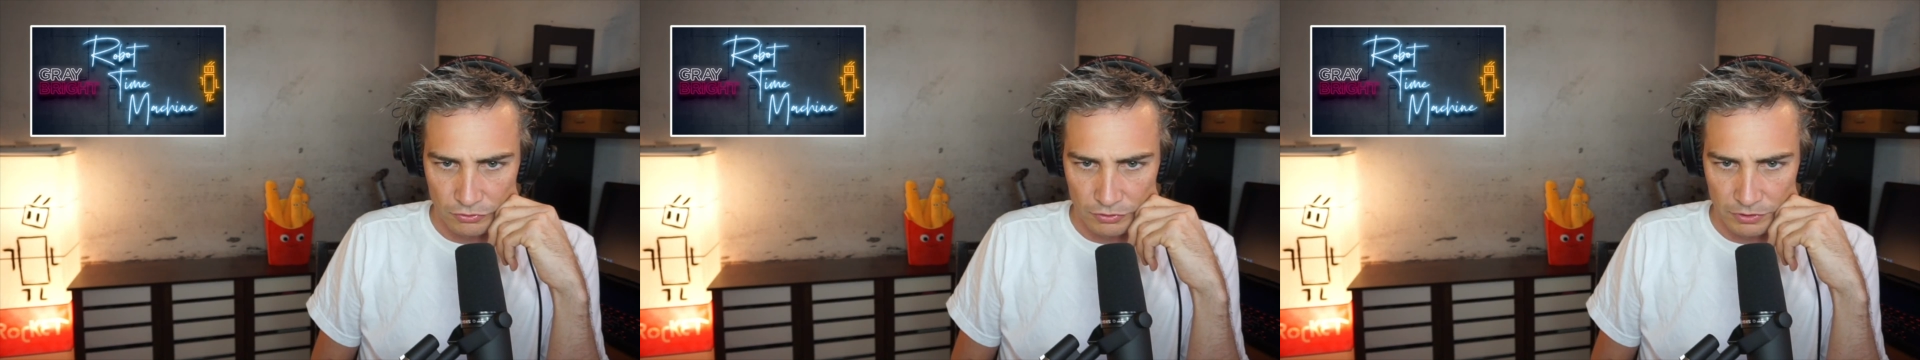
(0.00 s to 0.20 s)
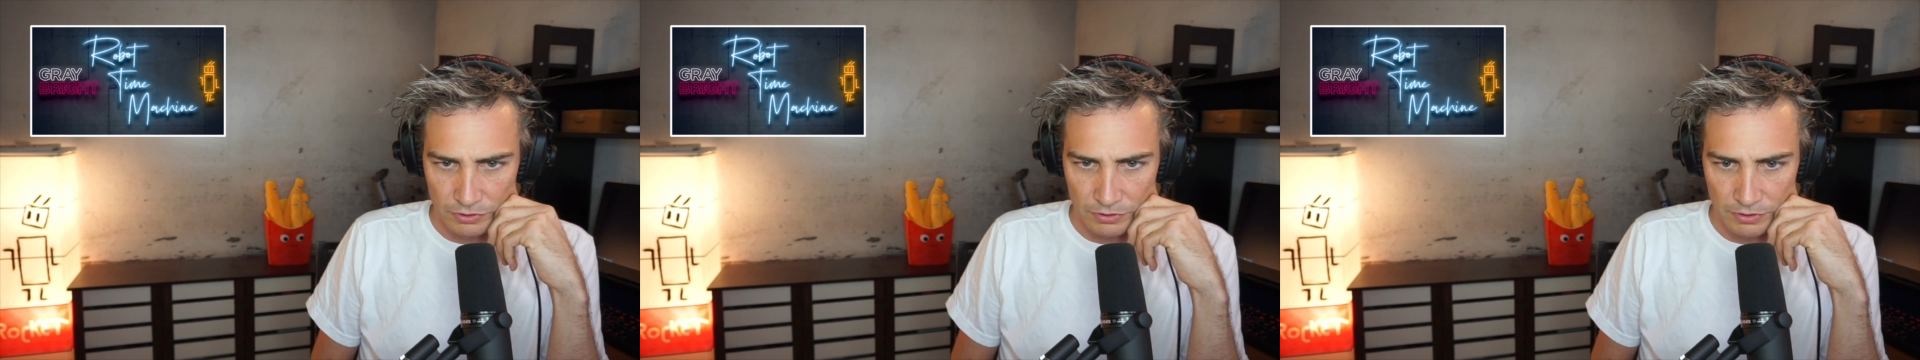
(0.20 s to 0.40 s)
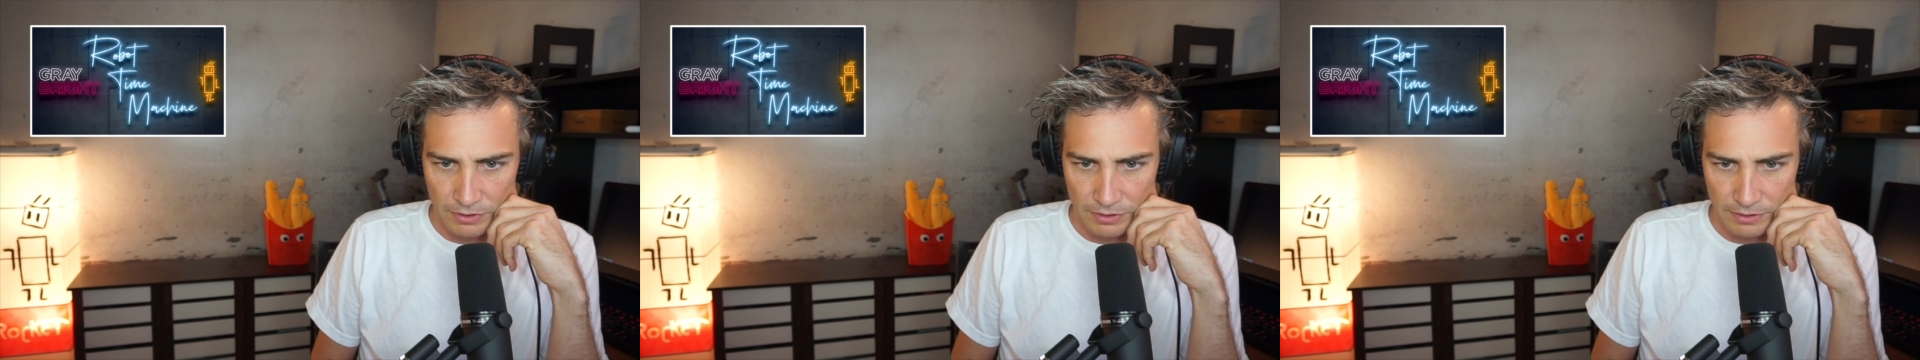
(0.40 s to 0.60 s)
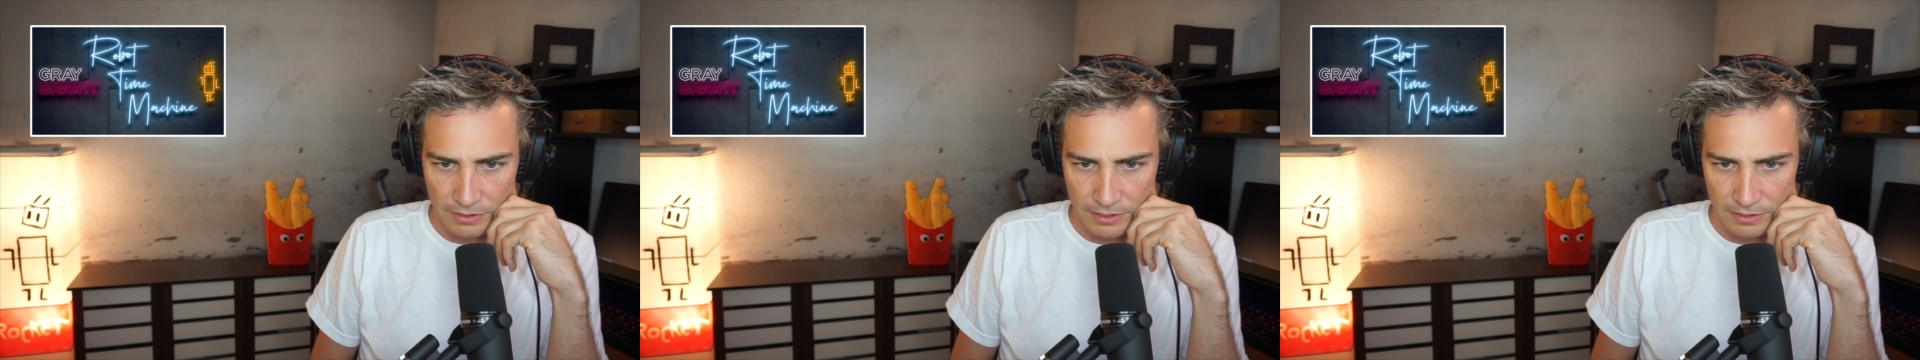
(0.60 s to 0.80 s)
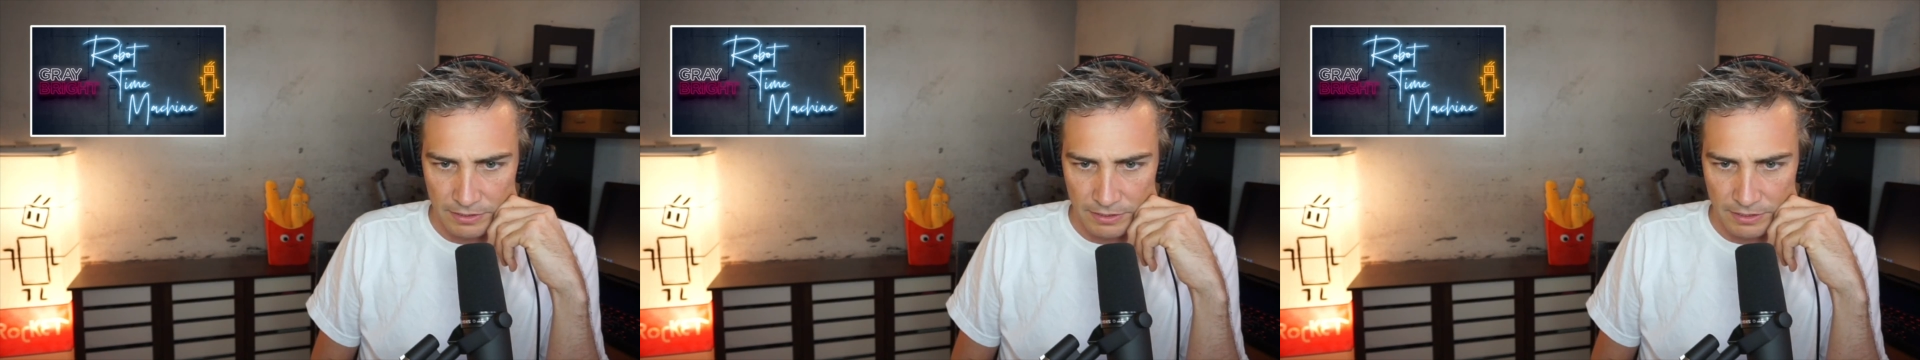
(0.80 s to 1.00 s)
Let's see. I
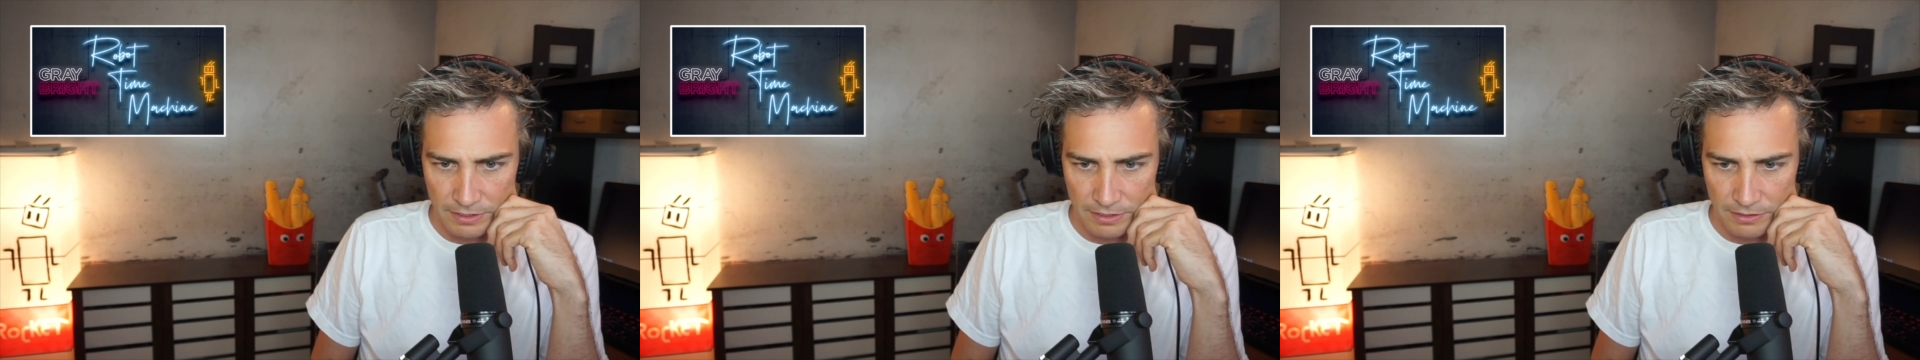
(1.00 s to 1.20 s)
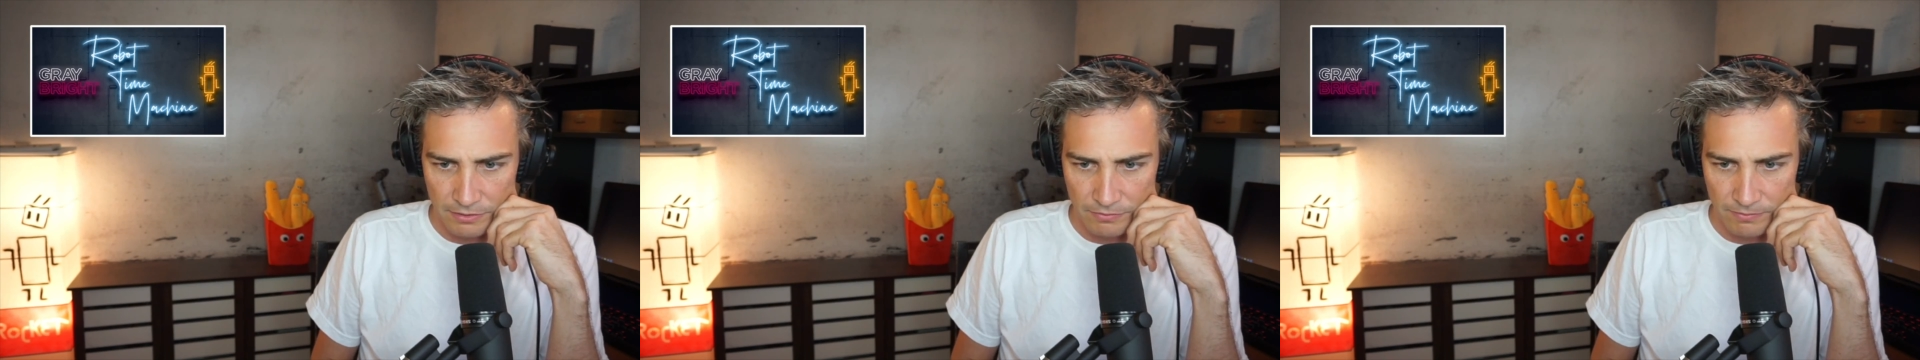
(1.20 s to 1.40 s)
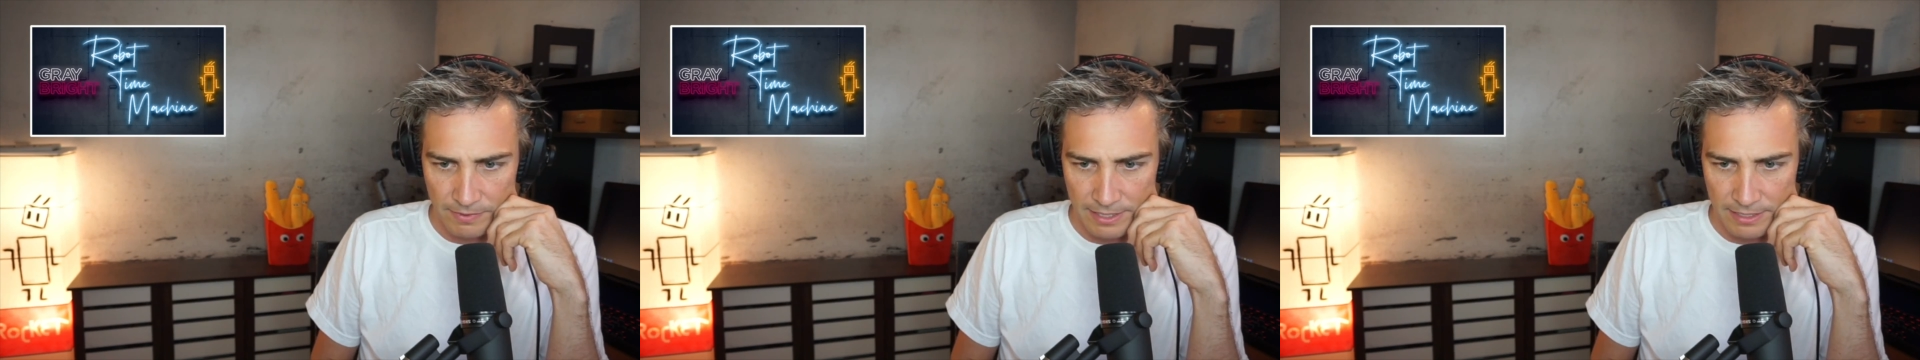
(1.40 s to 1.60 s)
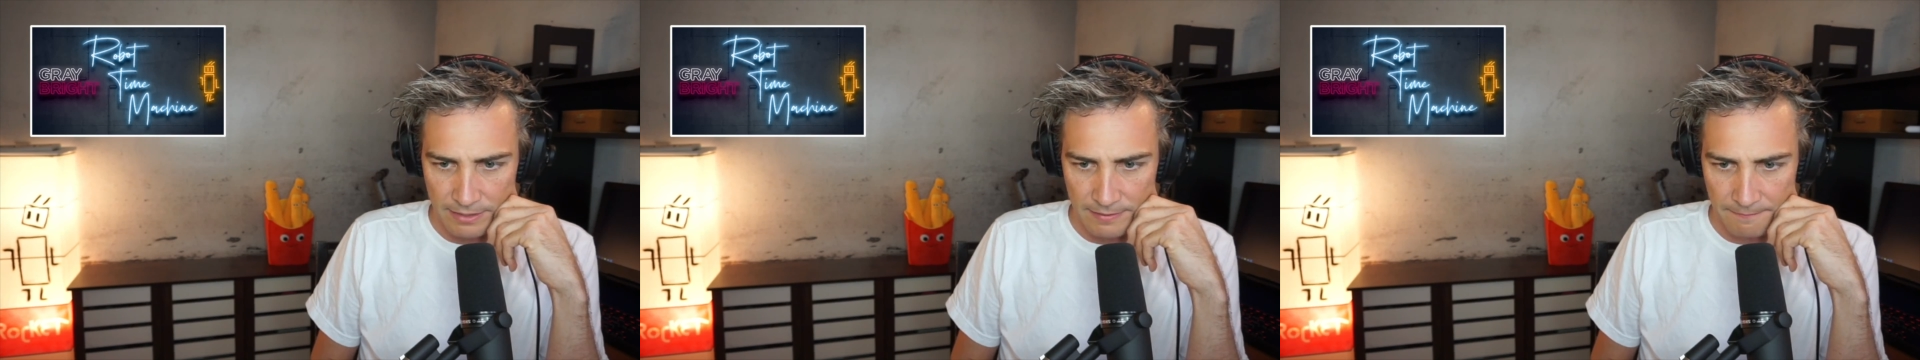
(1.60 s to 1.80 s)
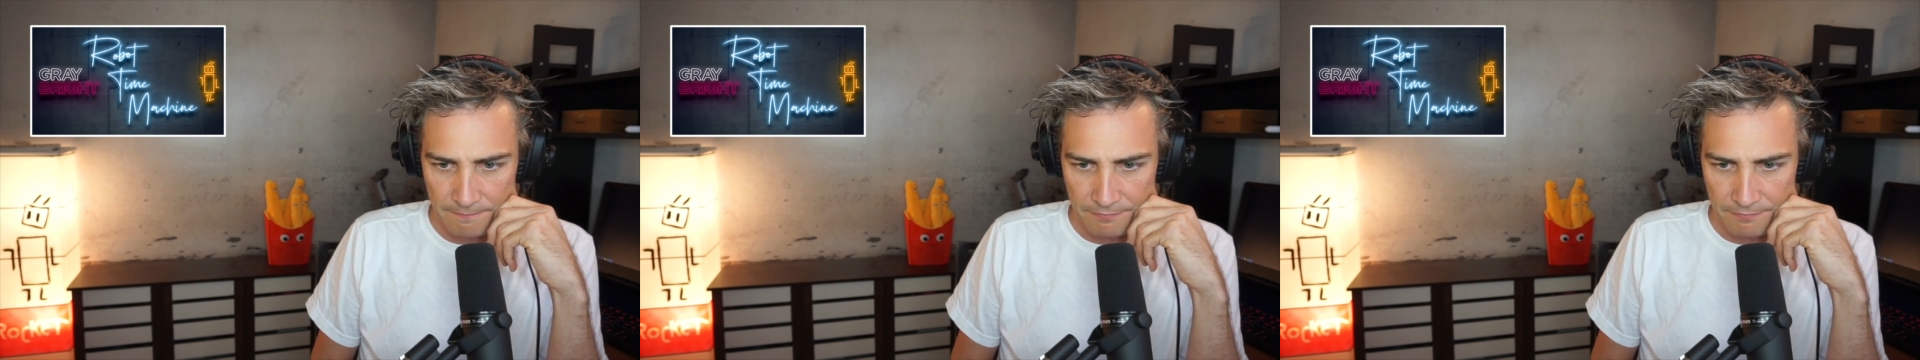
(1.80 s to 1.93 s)
need to get the red.